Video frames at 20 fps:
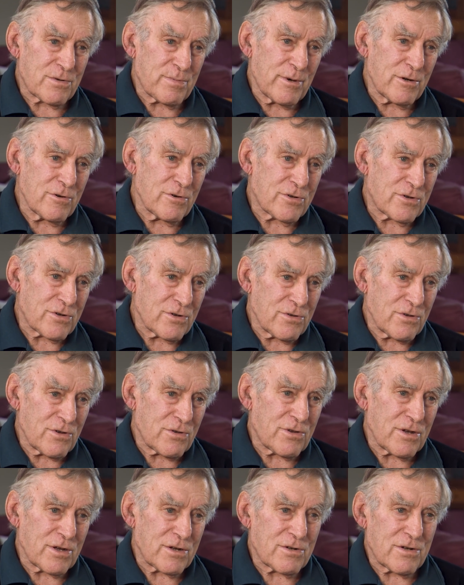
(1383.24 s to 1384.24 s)
spirits and the
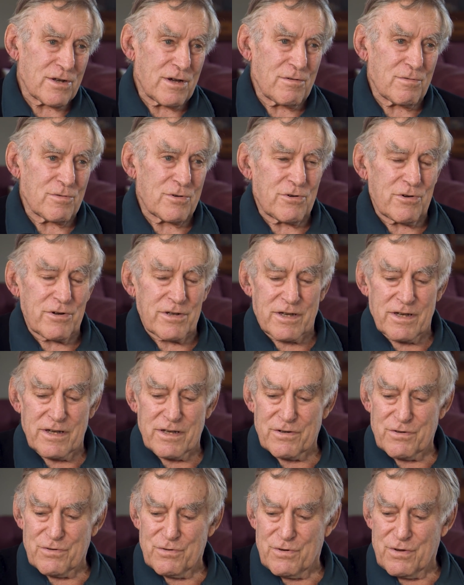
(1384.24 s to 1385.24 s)
things they were
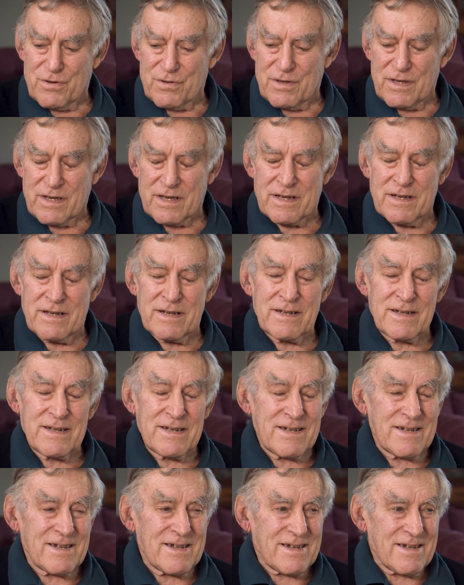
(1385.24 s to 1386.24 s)
drinking, sort of thing.
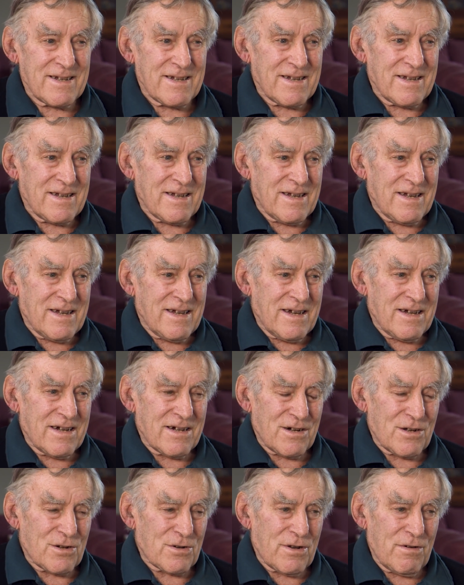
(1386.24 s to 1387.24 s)

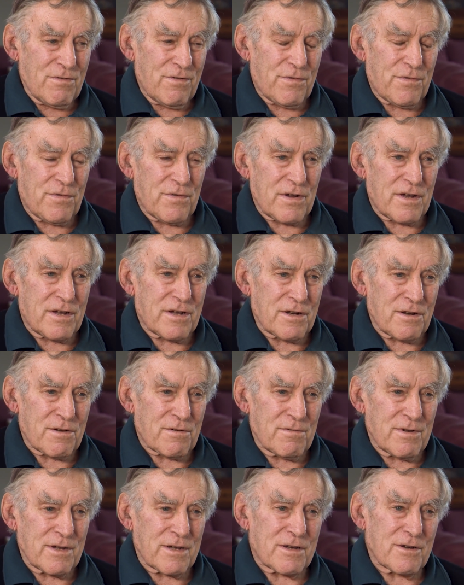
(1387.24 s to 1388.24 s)
I'll never forget it.
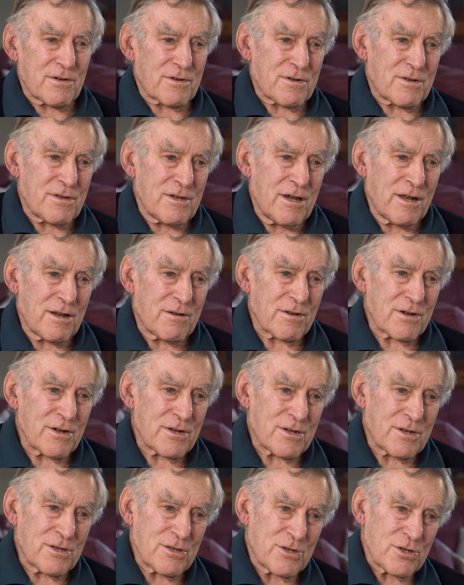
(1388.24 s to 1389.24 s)
We got there, we
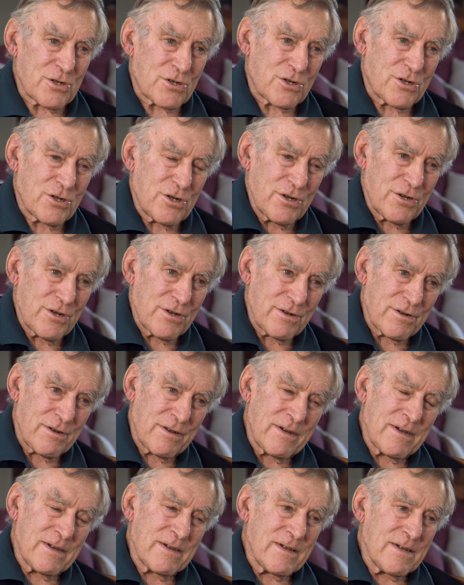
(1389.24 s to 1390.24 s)
got to this dinner,
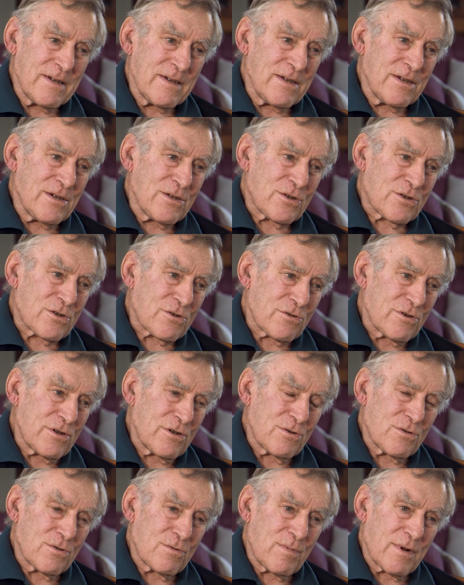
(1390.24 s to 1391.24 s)

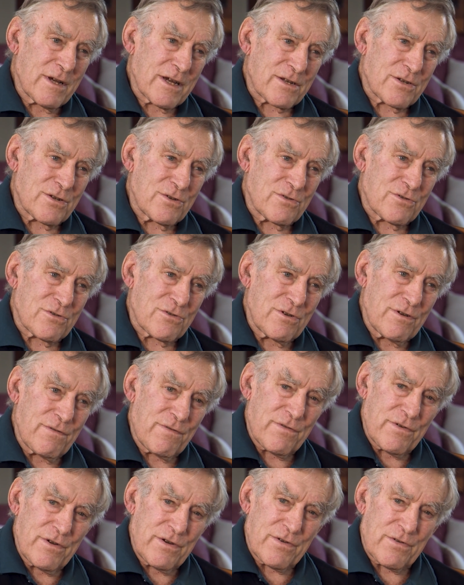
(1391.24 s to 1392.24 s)
three All Blacks and three
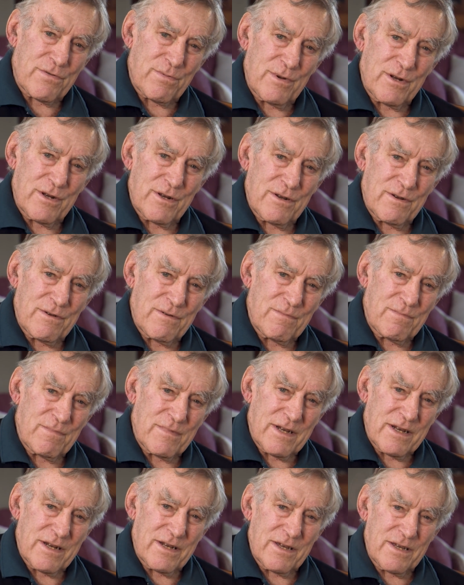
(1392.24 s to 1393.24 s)
Frenchmen, and
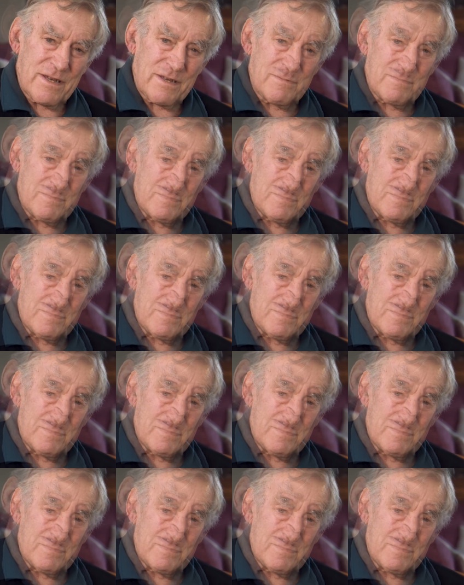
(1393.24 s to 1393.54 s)
bloody,